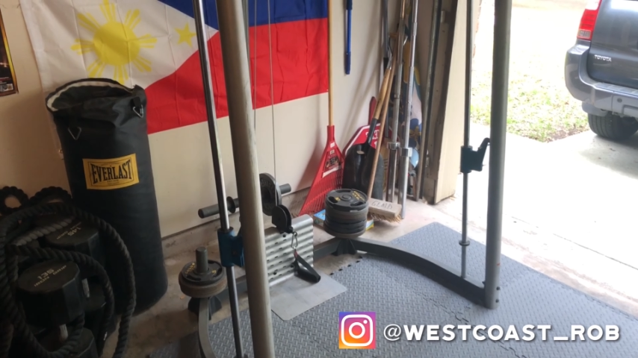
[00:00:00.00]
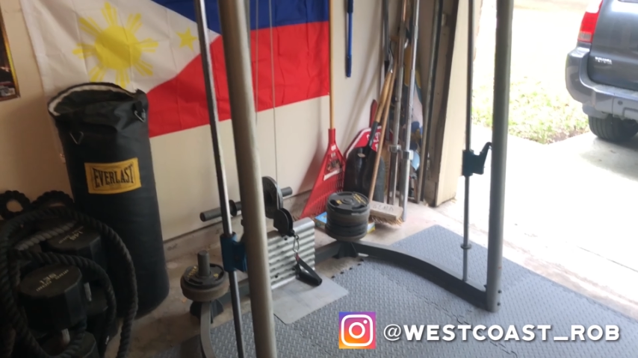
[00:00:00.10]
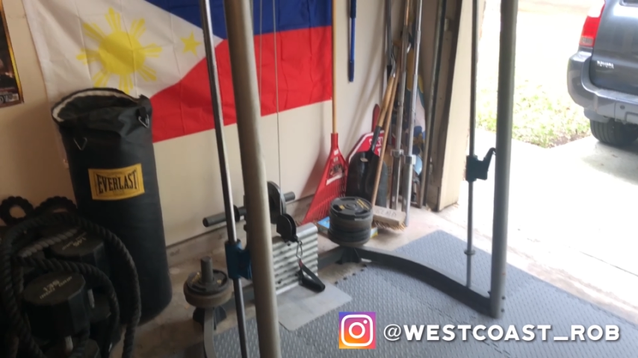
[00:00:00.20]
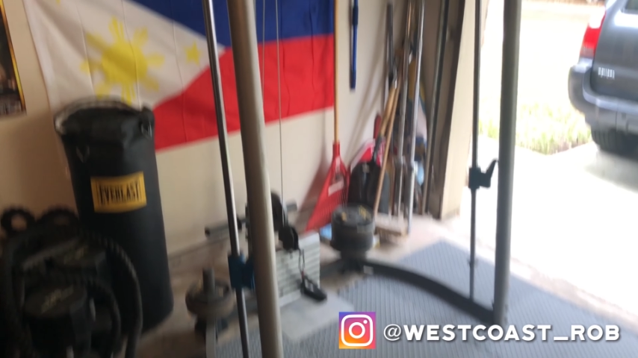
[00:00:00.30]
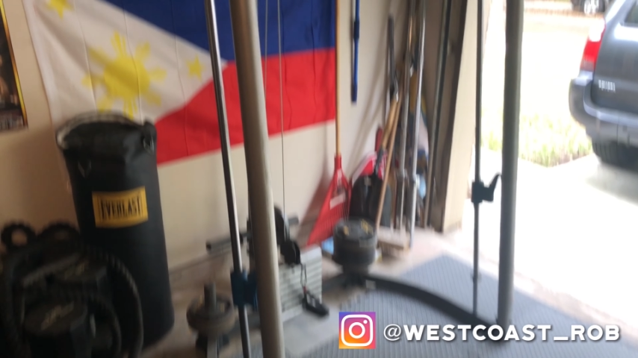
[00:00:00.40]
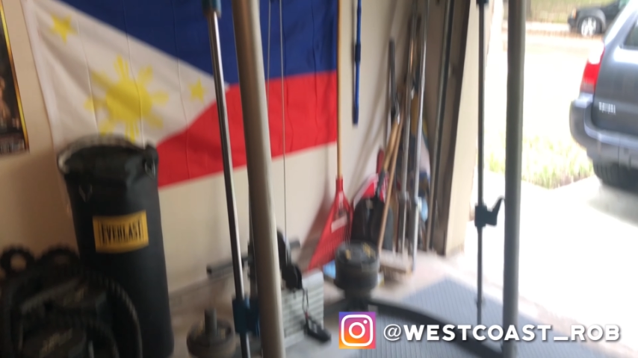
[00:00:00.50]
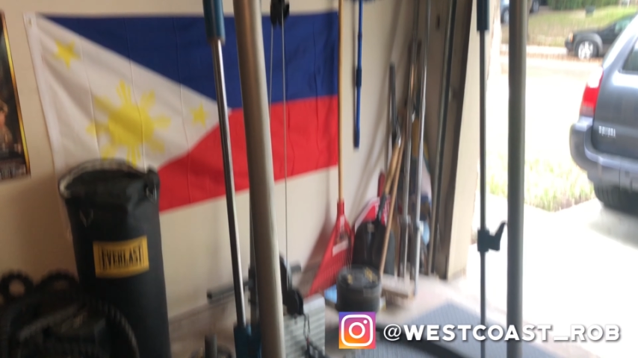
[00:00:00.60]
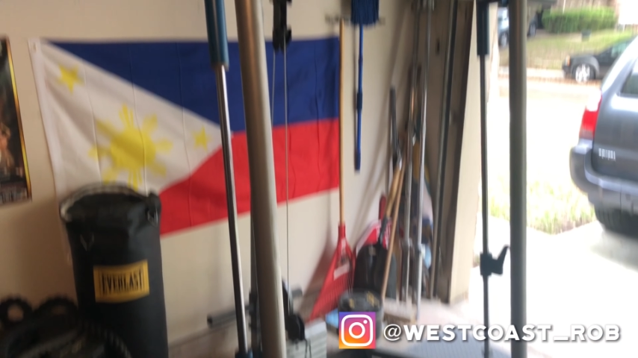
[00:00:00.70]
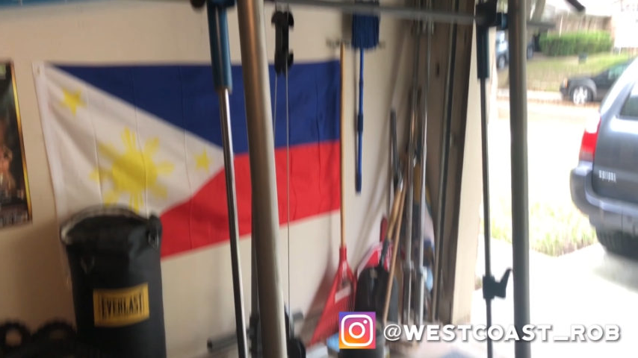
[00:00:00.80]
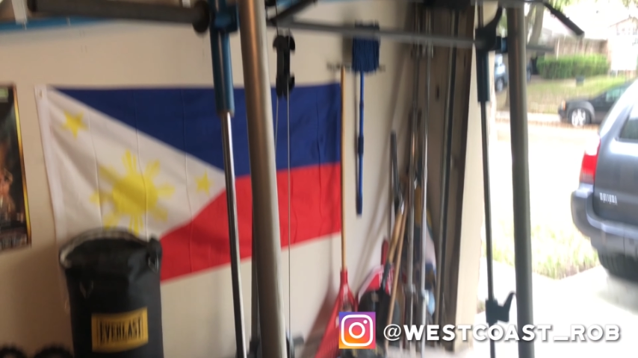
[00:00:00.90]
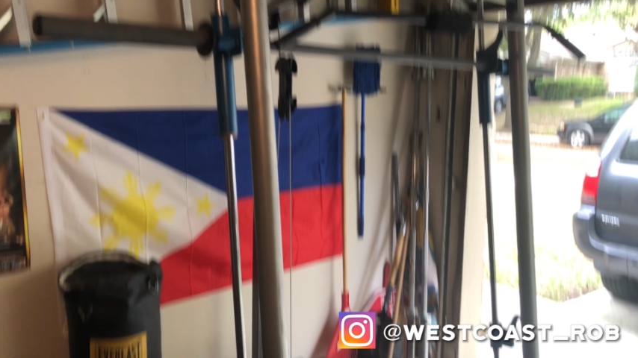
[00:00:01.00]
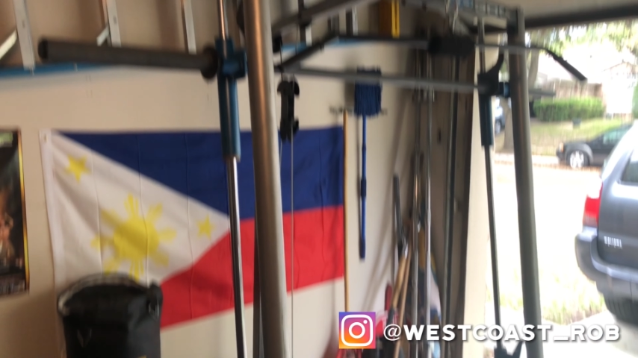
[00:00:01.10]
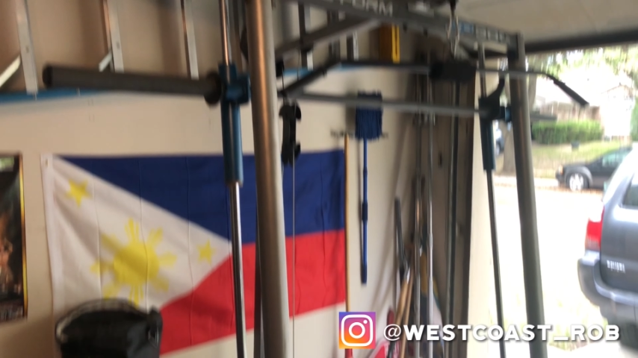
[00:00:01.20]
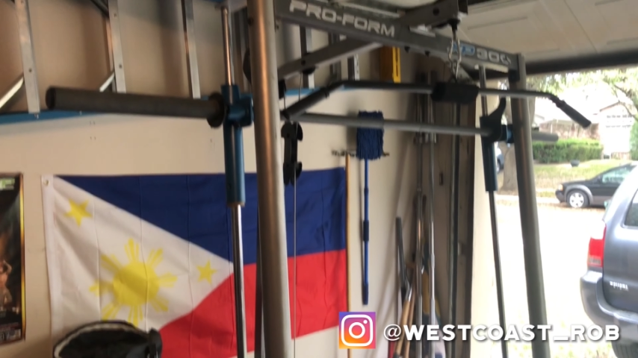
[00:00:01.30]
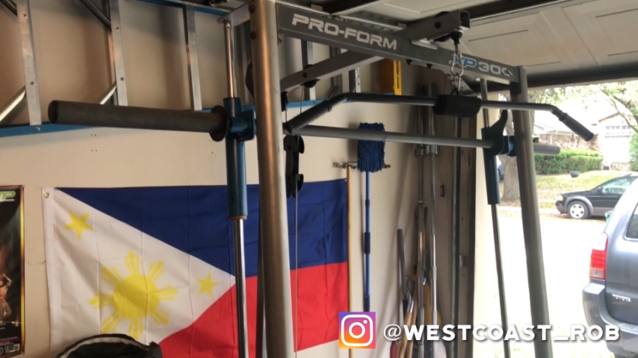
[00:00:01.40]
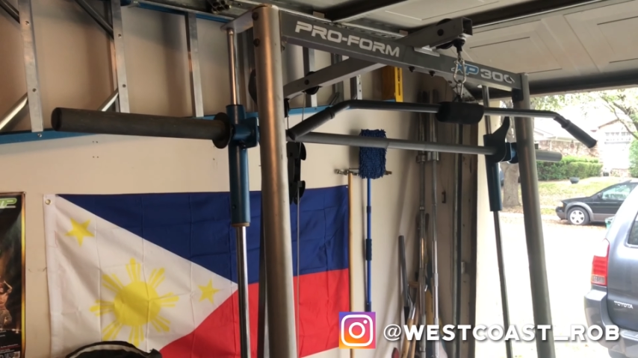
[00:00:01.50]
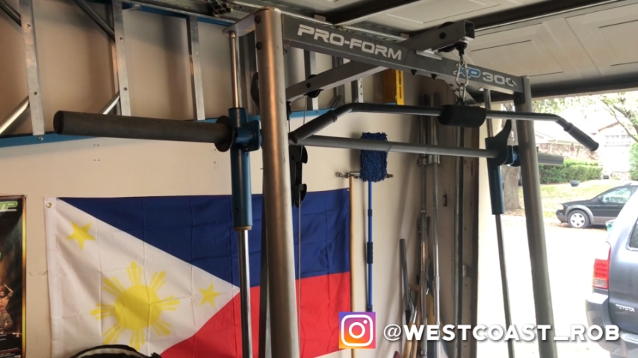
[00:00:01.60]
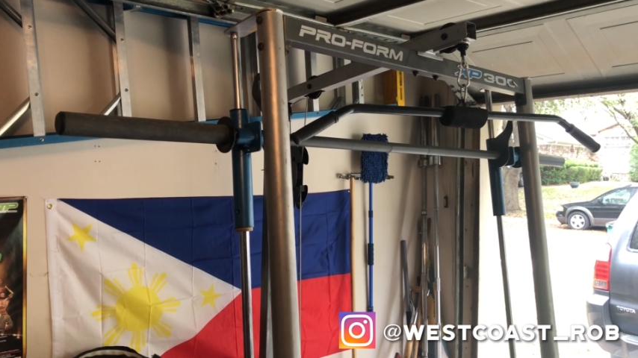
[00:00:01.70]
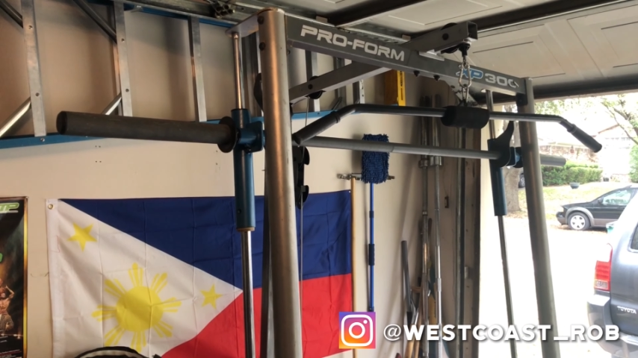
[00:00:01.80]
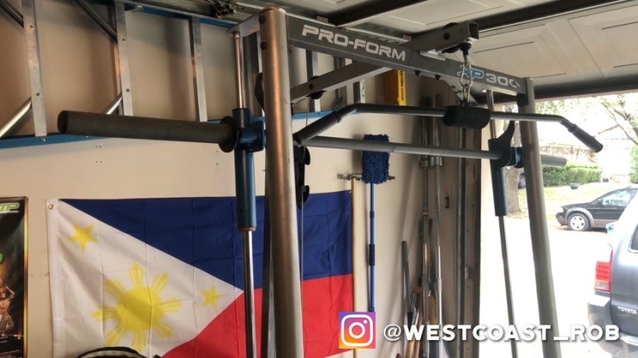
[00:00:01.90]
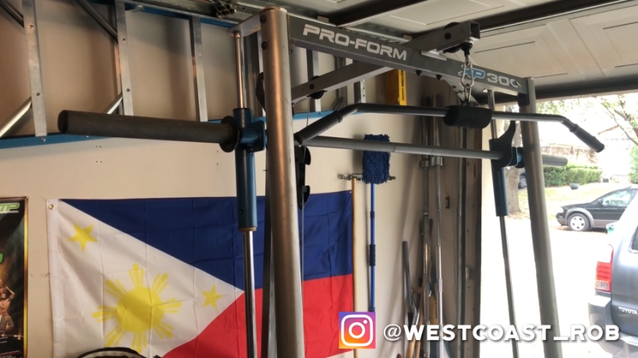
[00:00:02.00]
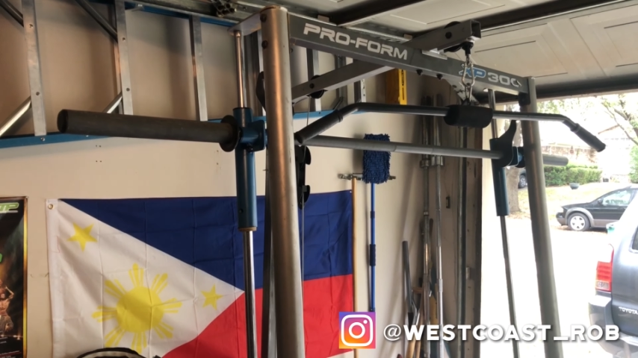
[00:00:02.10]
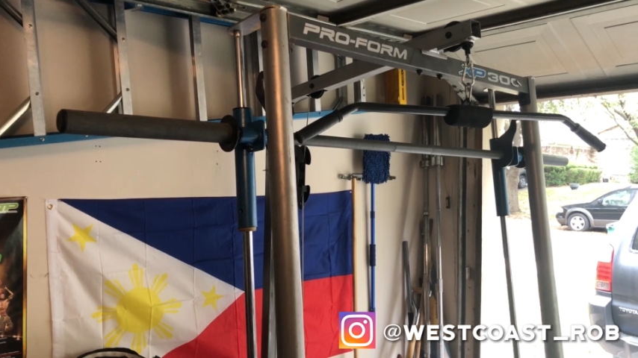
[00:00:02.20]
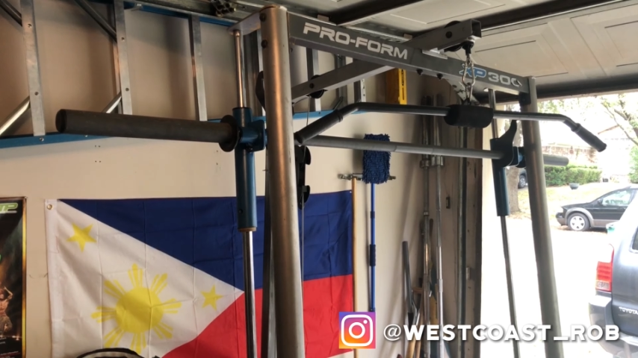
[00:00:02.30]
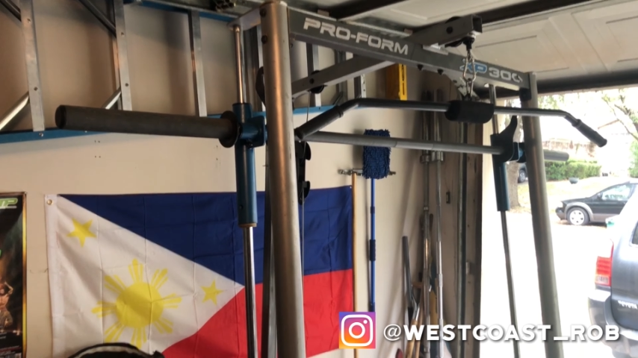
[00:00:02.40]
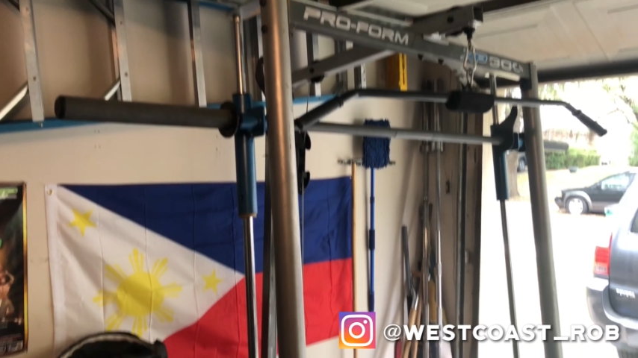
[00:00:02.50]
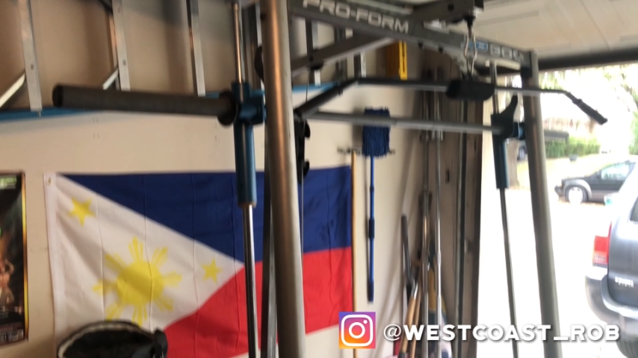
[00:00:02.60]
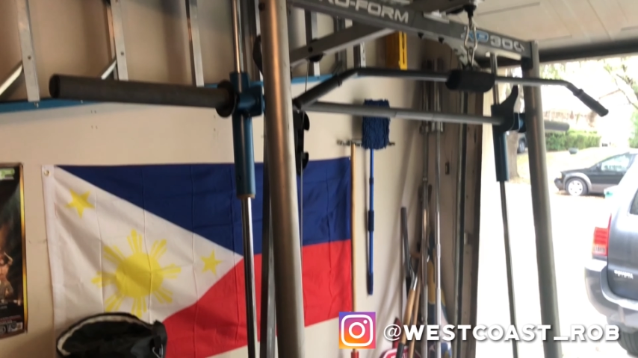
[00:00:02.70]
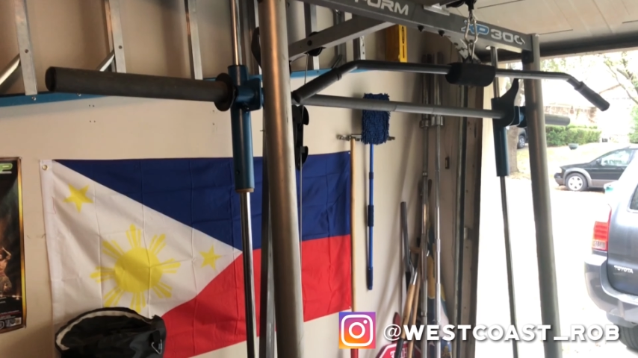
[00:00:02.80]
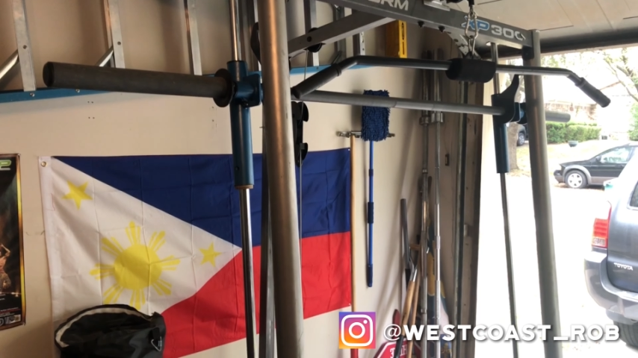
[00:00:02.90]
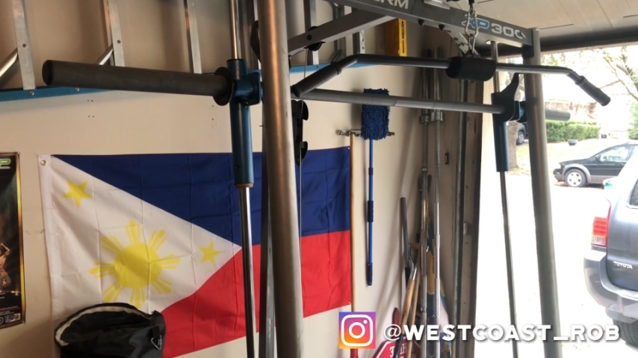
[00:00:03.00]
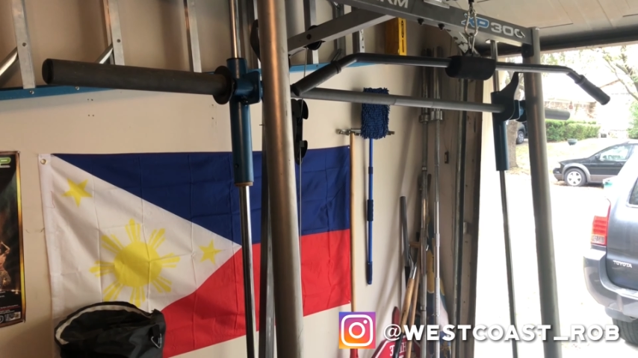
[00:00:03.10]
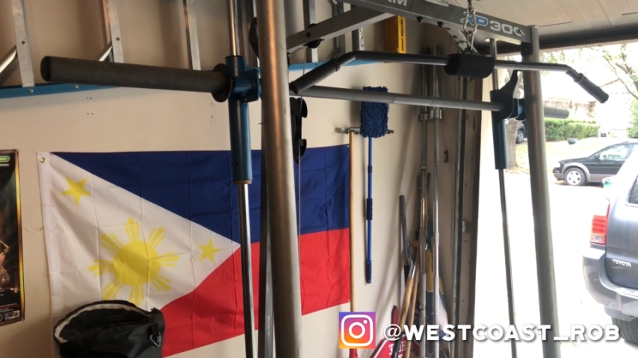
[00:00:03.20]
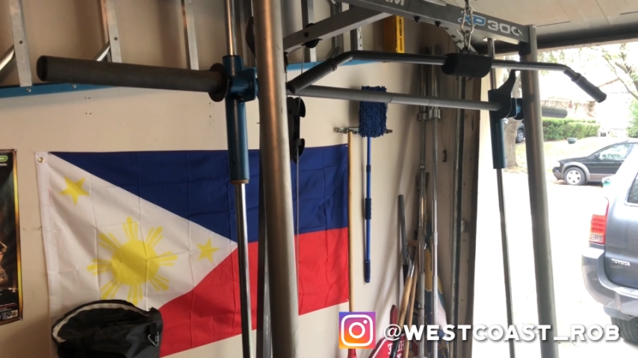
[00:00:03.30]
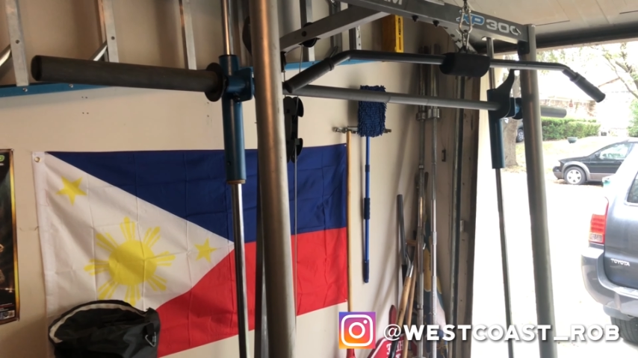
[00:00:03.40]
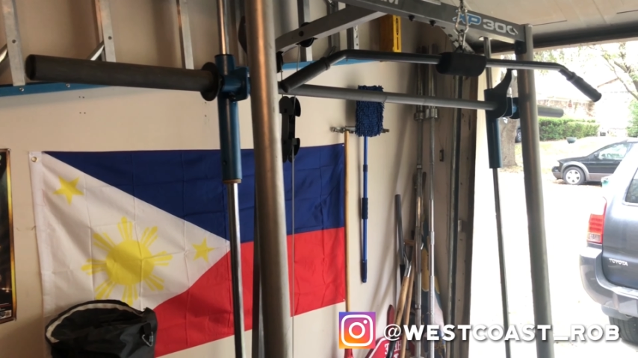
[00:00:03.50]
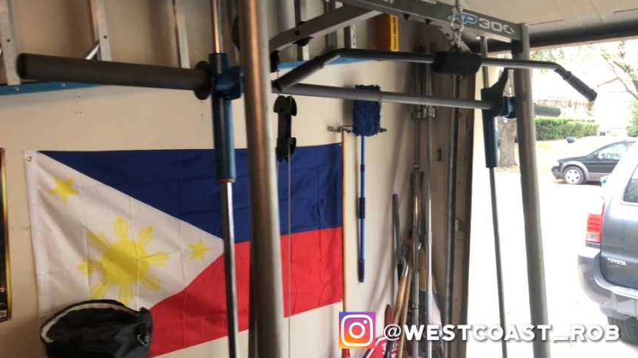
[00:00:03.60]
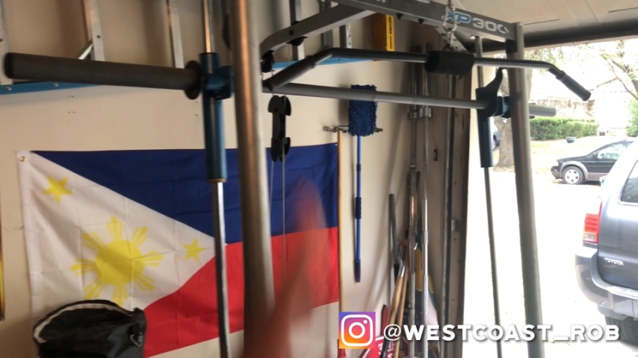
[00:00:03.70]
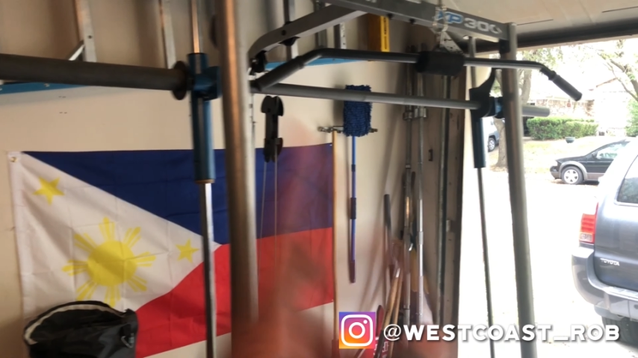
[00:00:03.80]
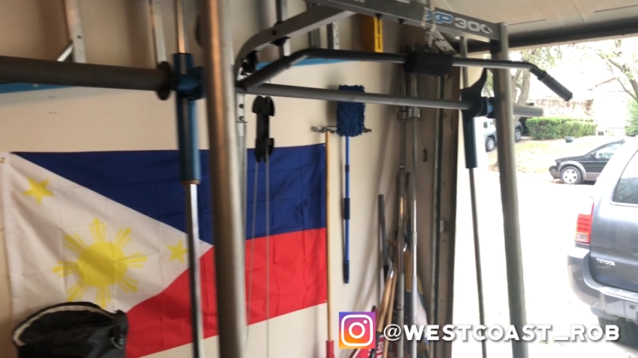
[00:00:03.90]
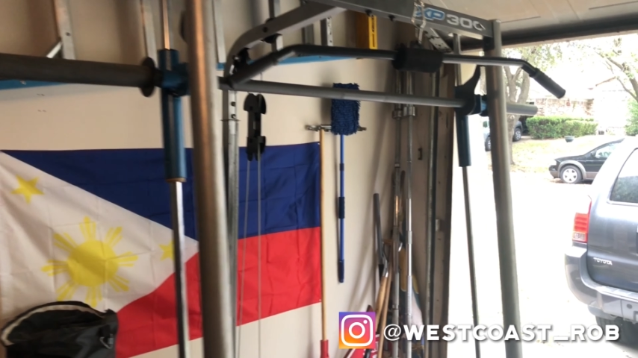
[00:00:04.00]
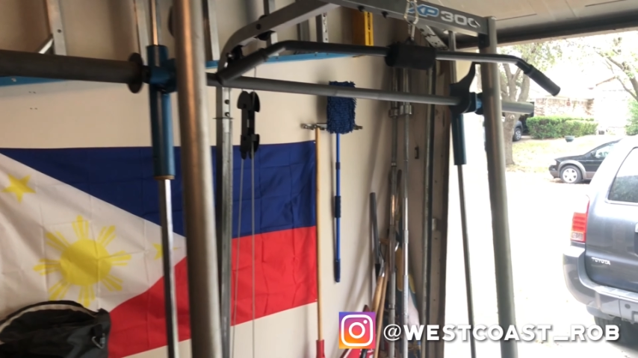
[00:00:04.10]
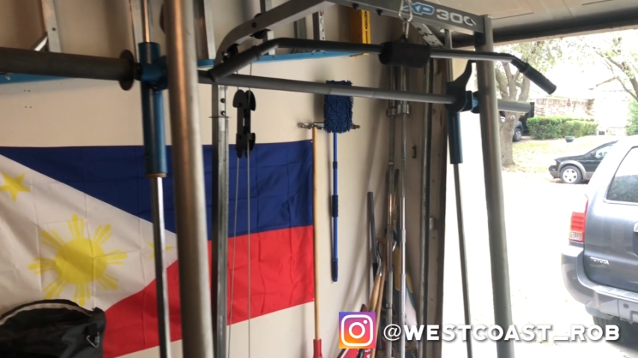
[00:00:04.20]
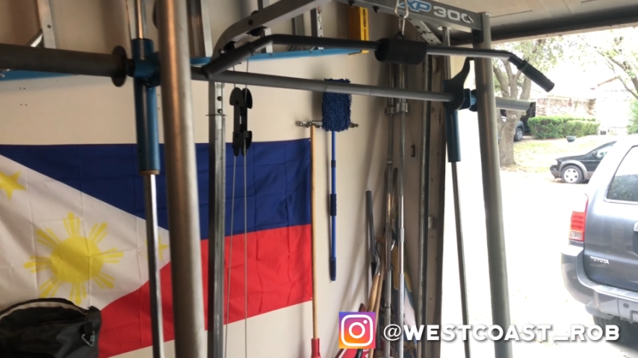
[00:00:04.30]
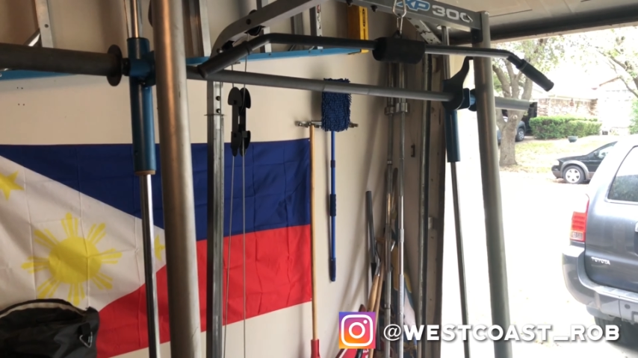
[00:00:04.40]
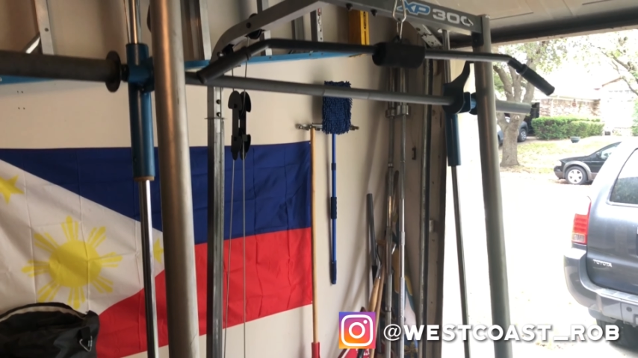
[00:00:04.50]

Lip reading: Nobody's mouth can be seen.